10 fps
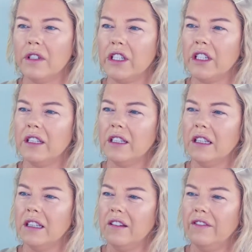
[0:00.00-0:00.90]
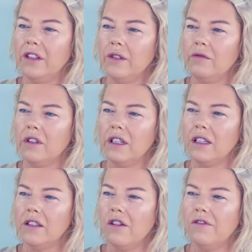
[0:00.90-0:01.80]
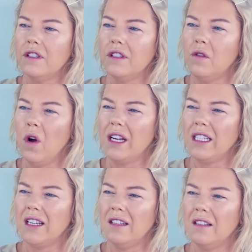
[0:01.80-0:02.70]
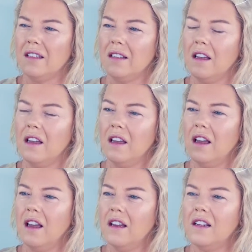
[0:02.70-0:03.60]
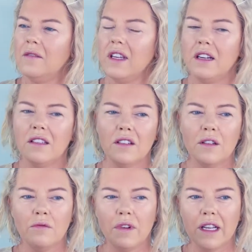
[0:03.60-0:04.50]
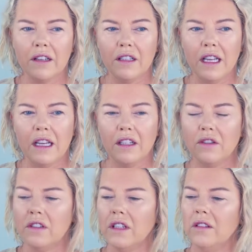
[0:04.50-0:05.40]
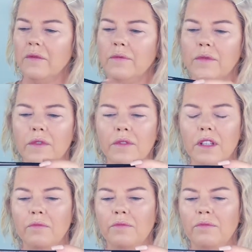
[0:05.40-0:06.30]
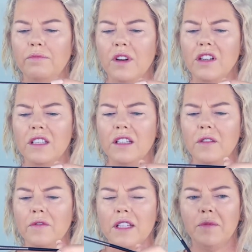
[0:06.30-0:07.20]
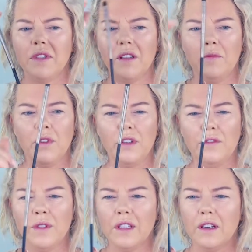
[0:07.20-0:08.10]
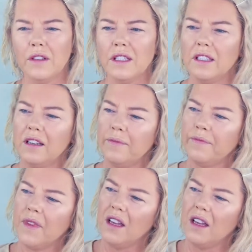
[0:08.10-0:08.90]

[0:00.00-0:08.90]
as you can see. That feels really soft. It's quite dense, and it's got a rounded end on it. The brush itself is absolutely beautiful. So it's a